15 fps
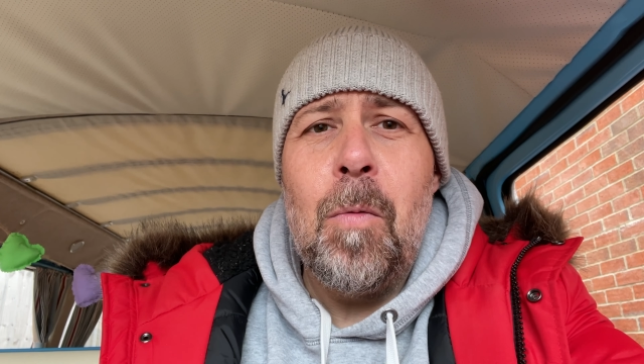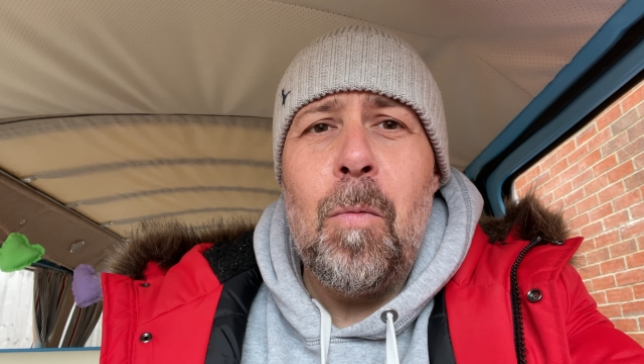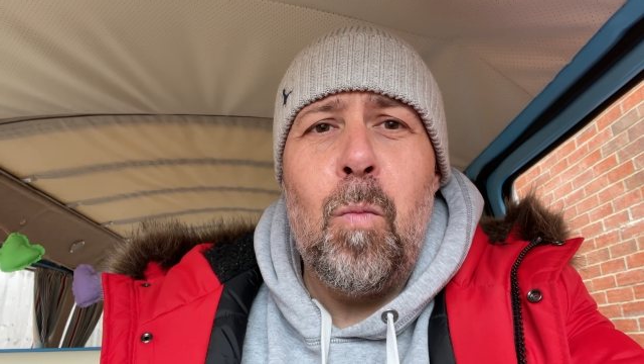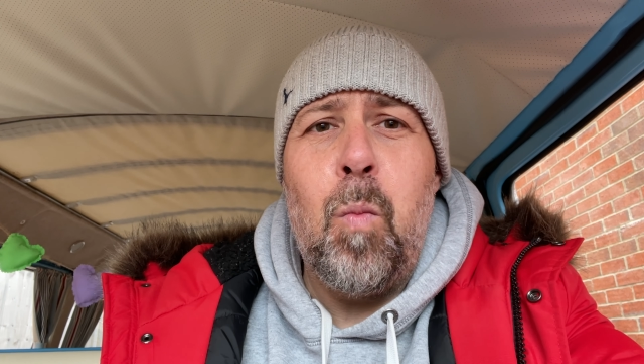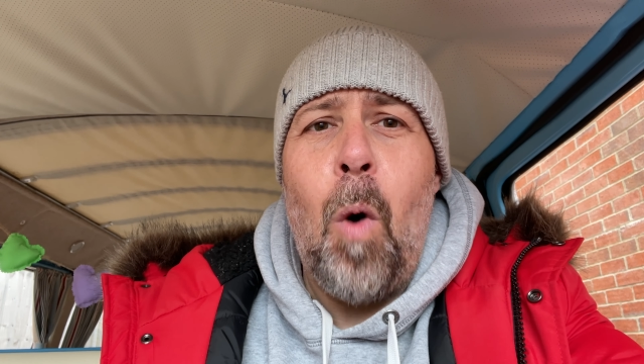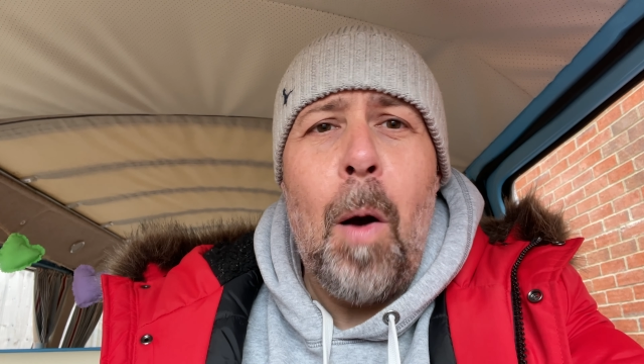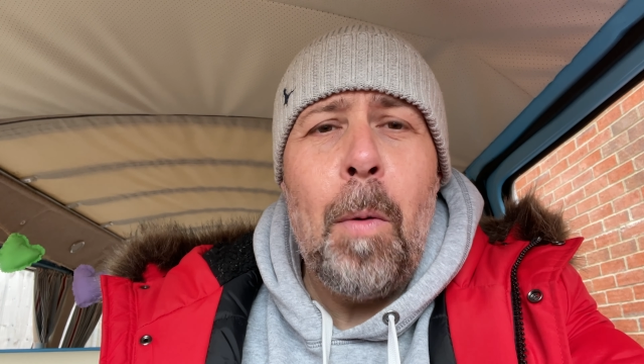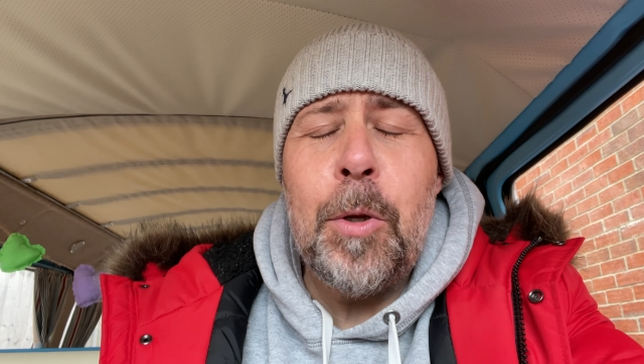
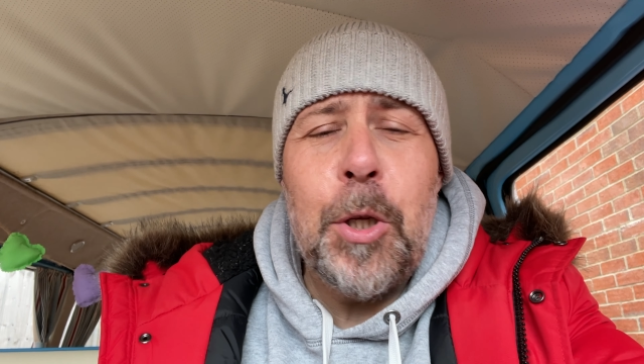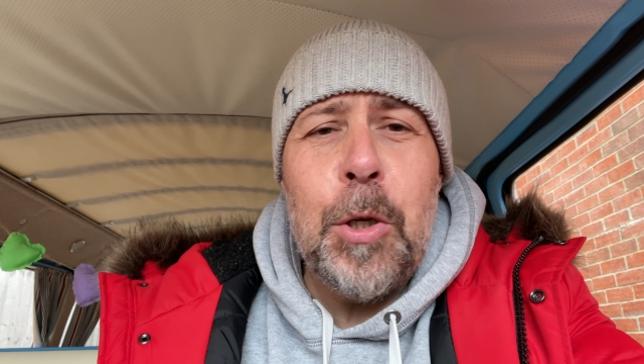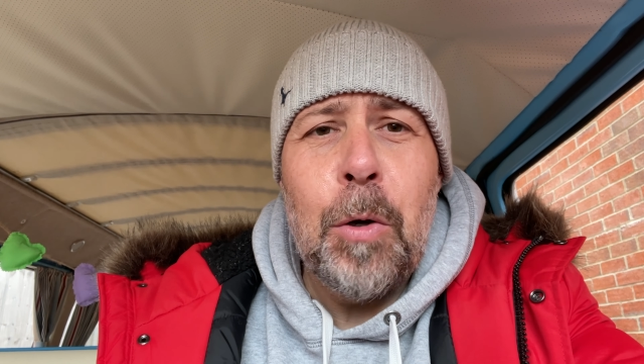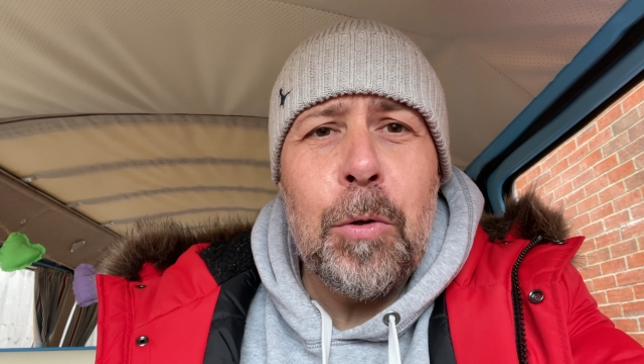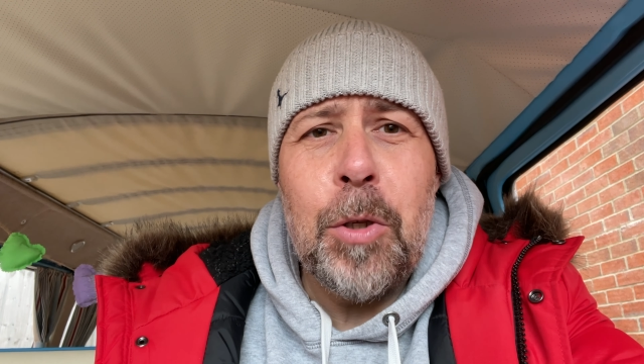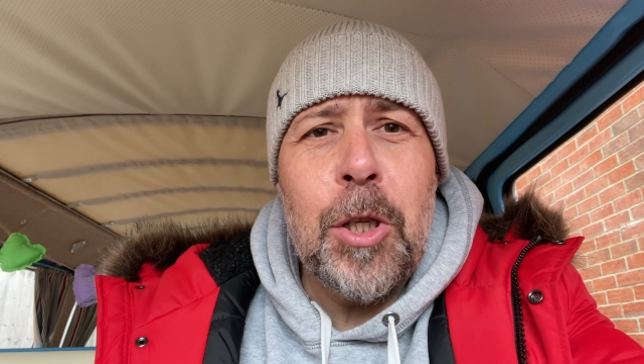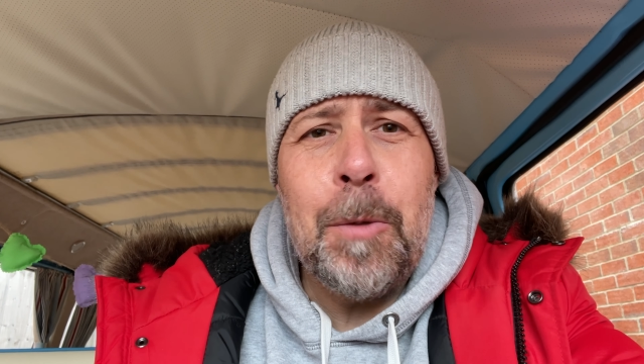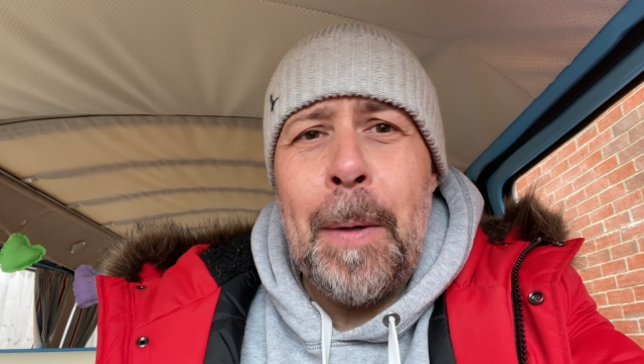why would you
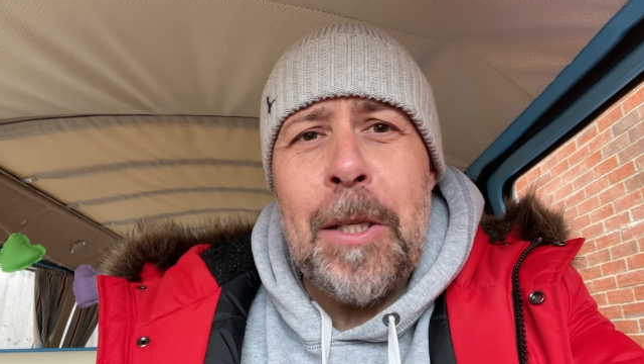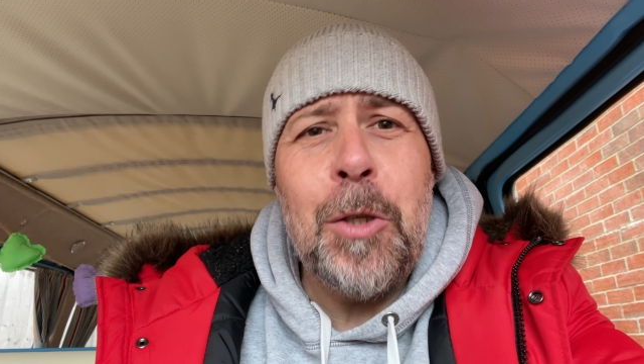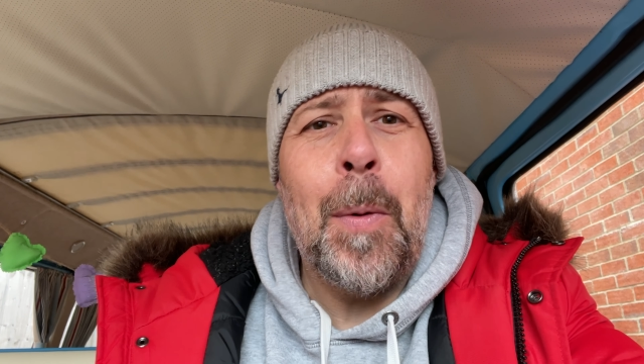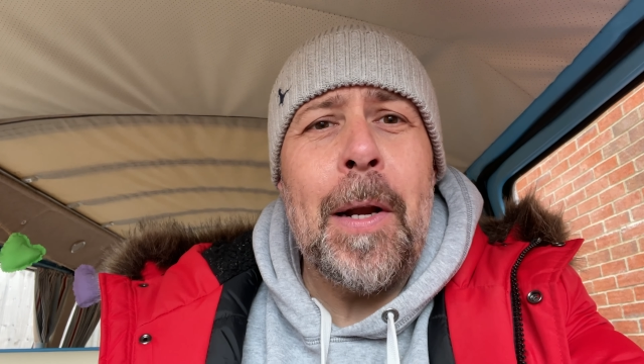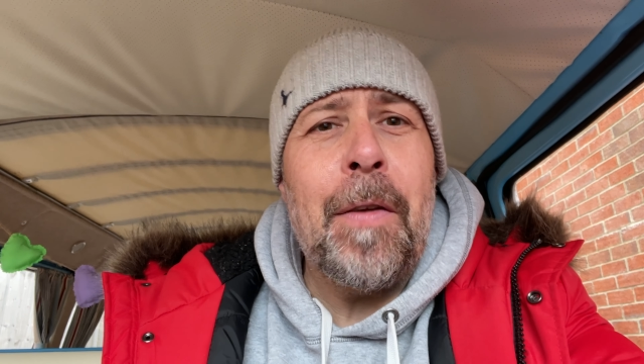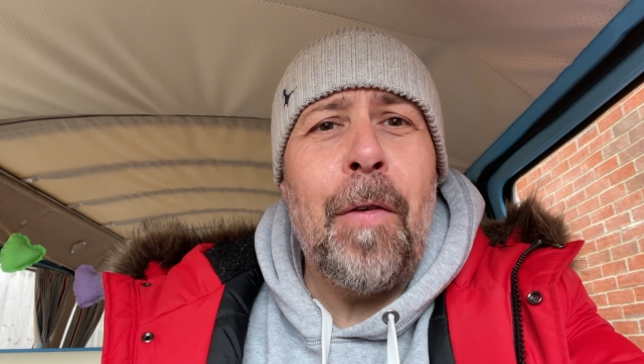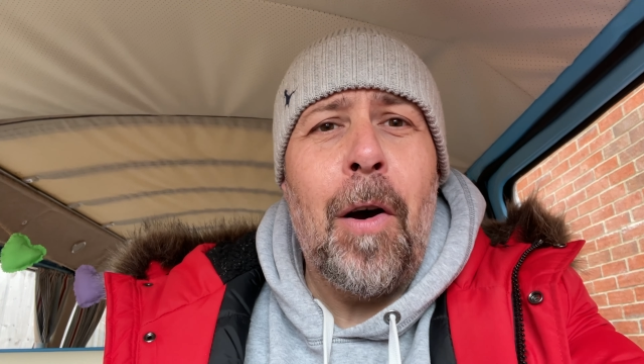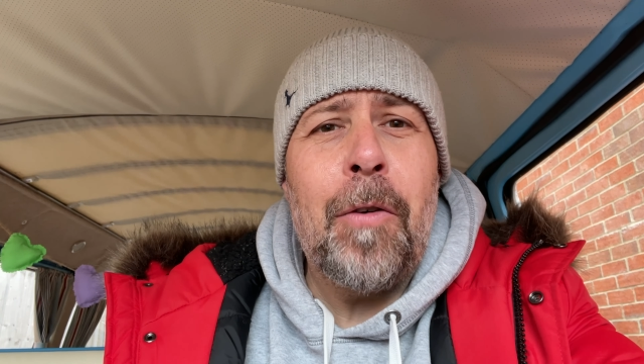not just spend
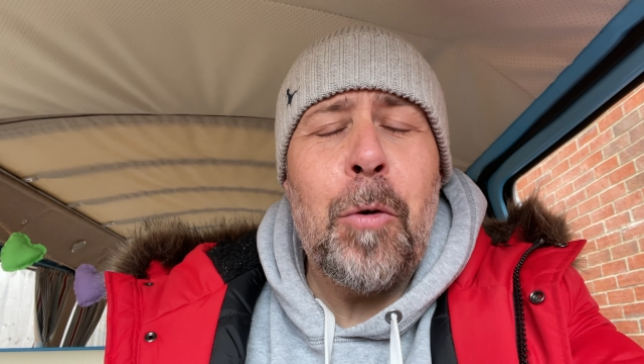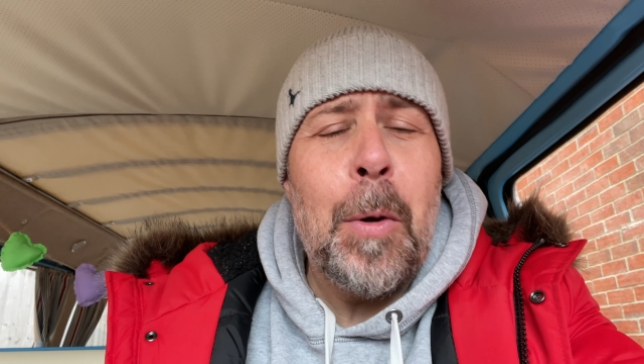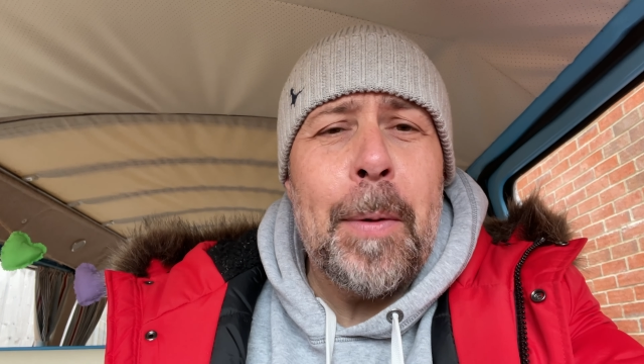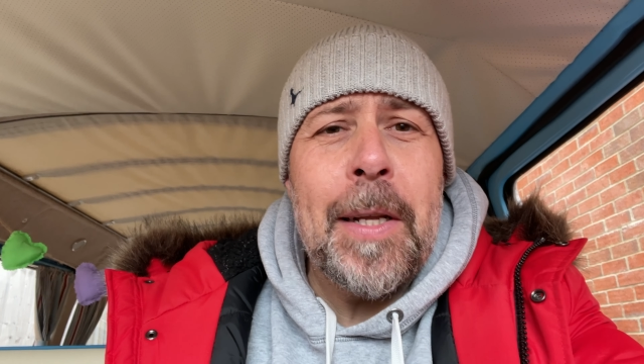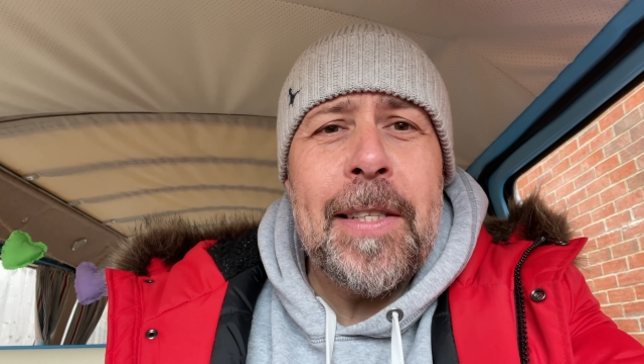25 quid when